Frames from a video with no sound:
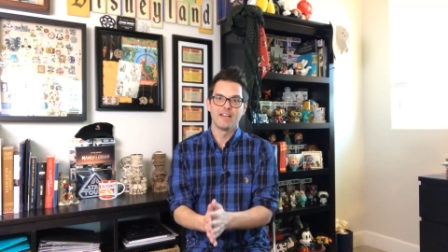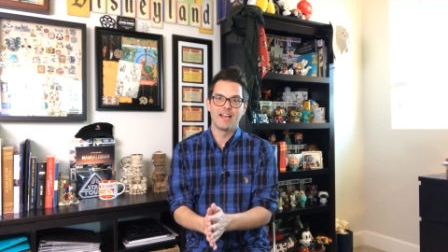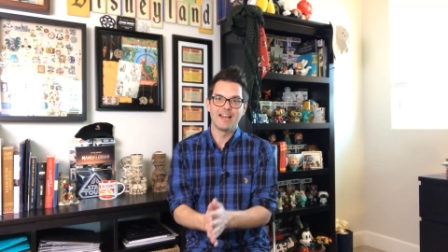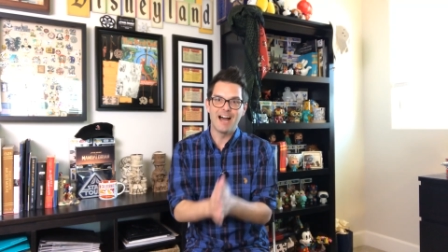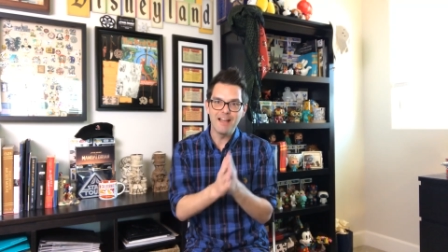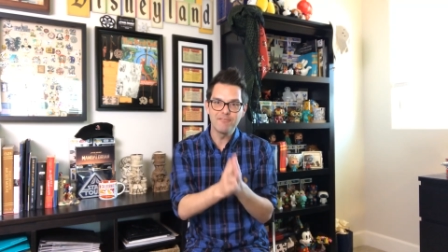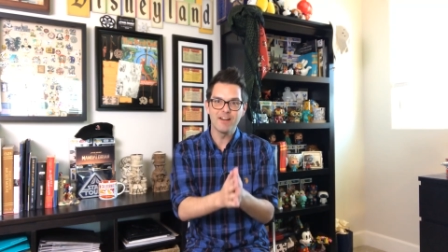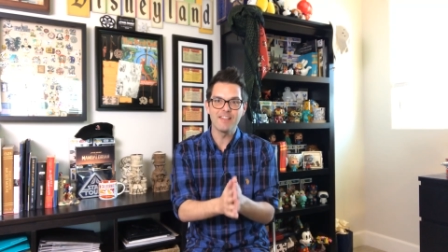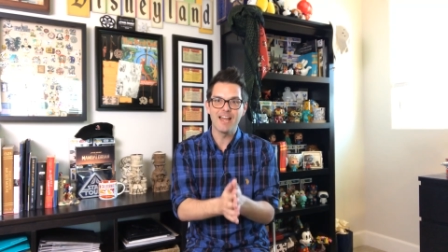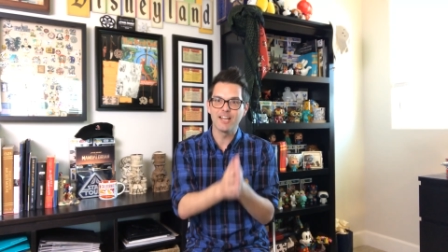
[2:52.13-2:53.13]
And I
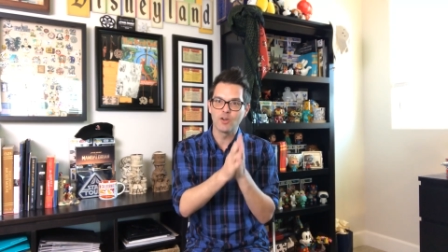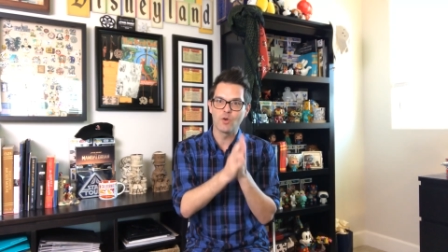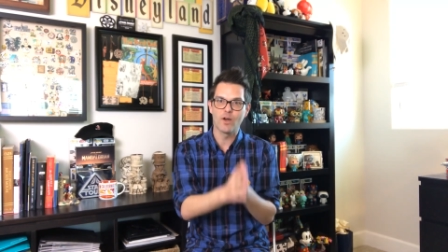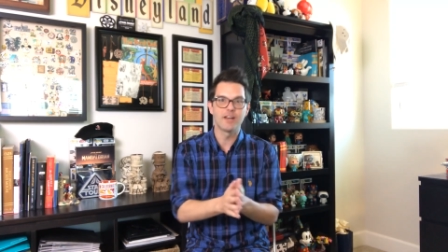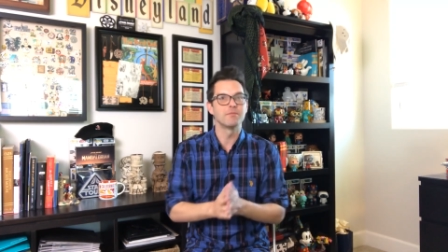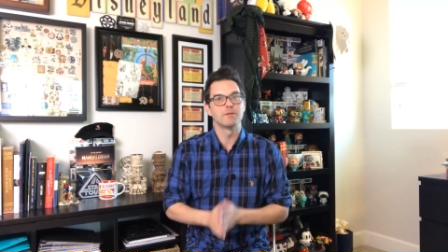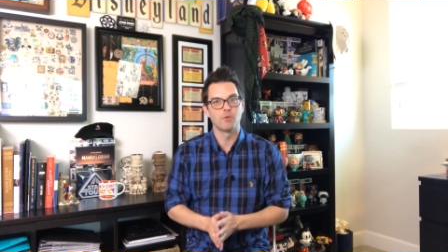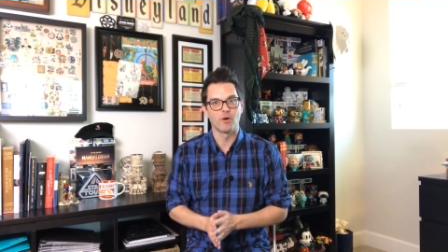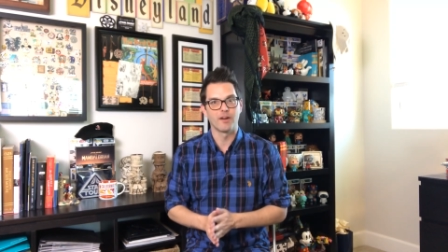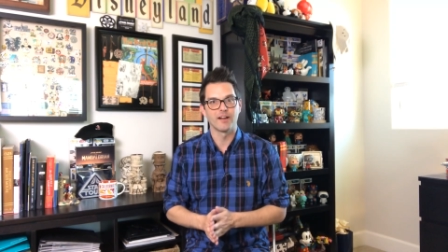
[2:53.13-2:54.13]
find that incredibly
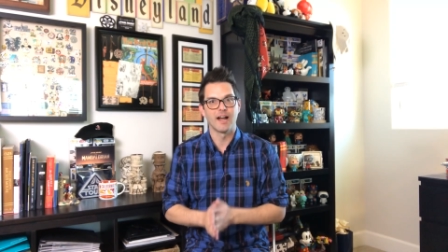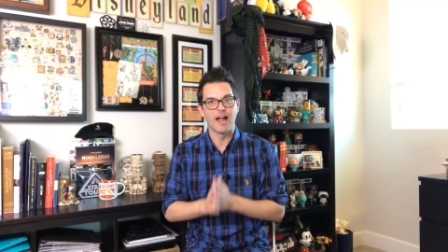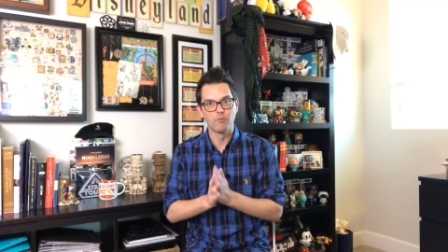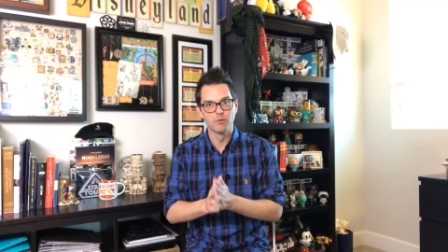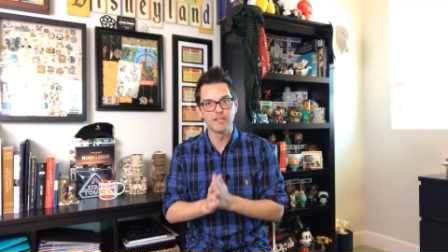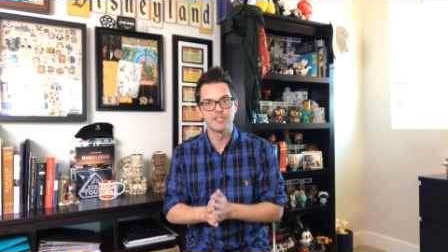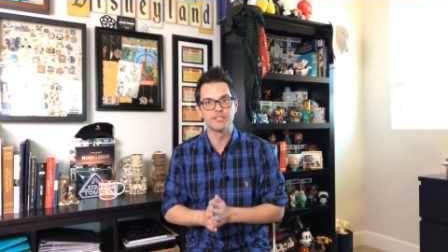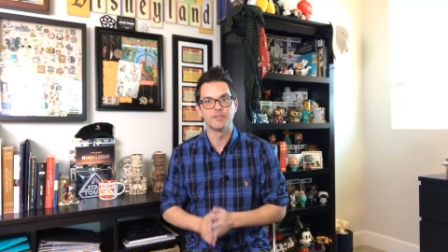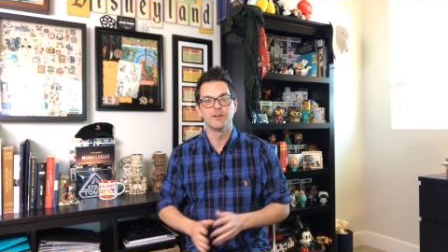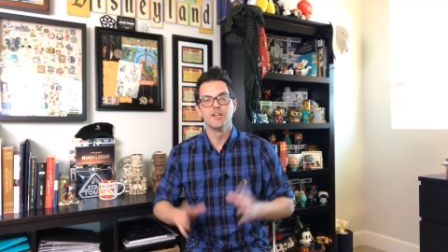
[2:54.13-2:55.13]
boring. I really
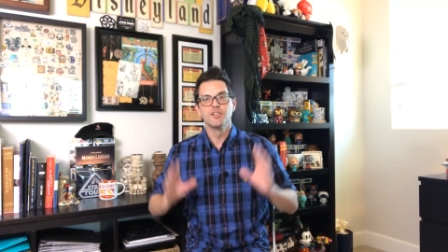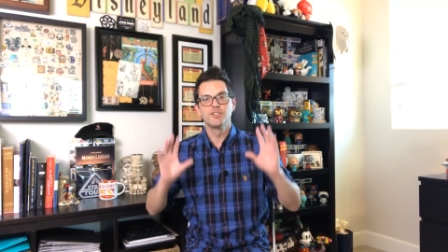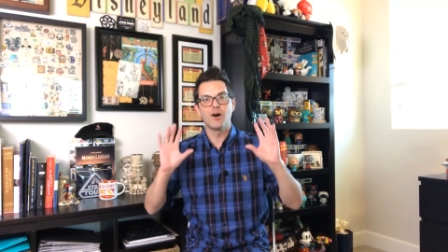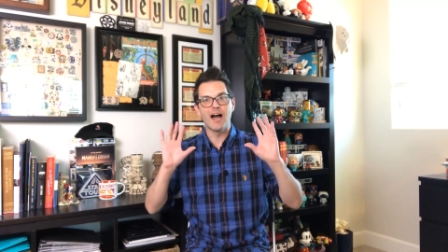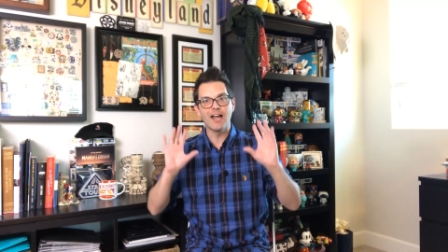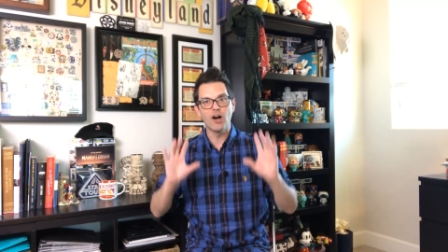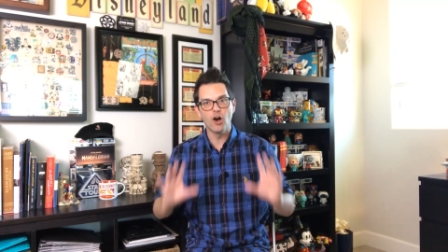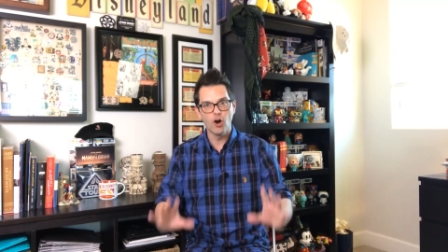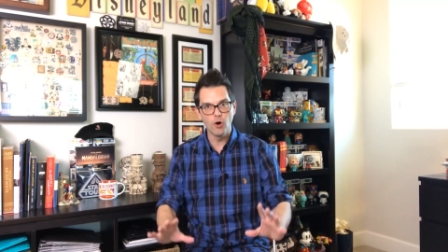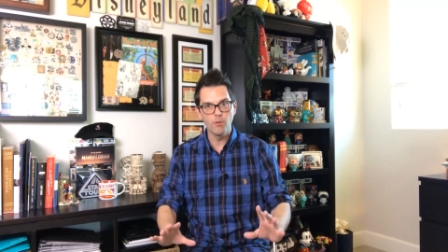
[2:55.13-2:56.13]
do. So I
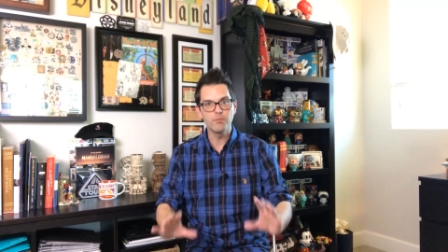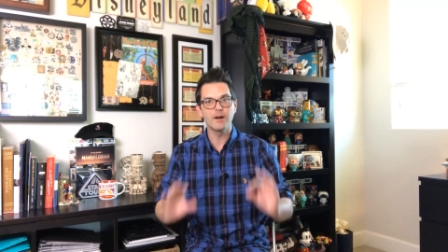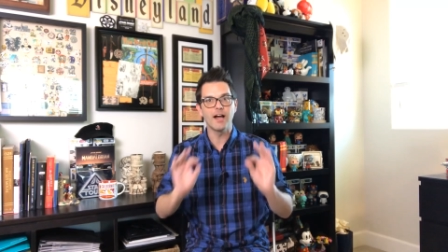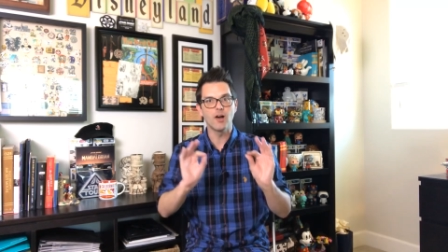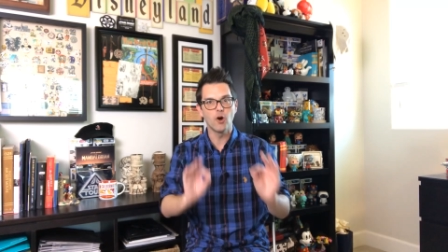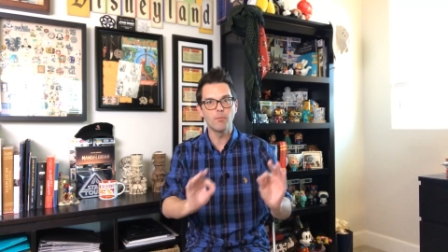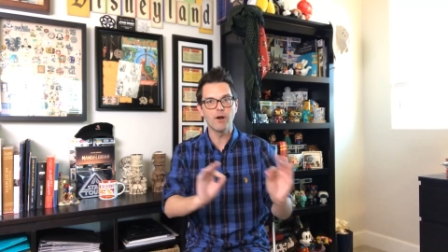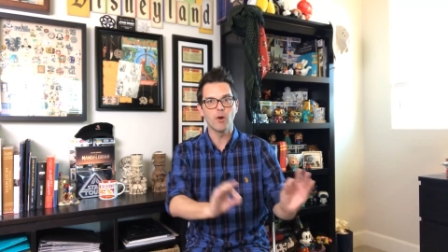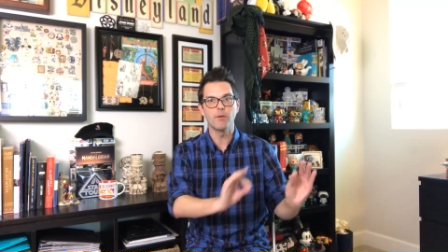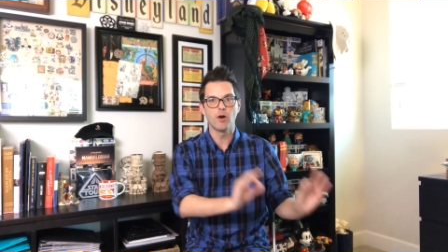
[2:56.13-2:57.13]
hope, I hope,
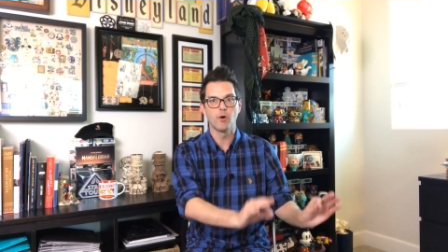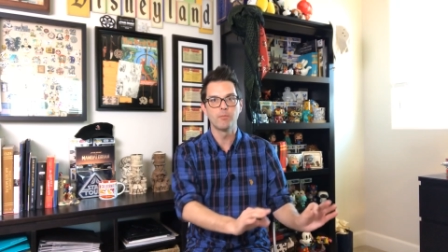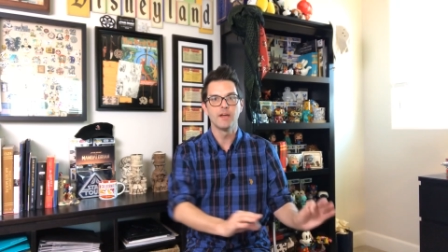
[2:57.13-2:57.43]
I hope, I hope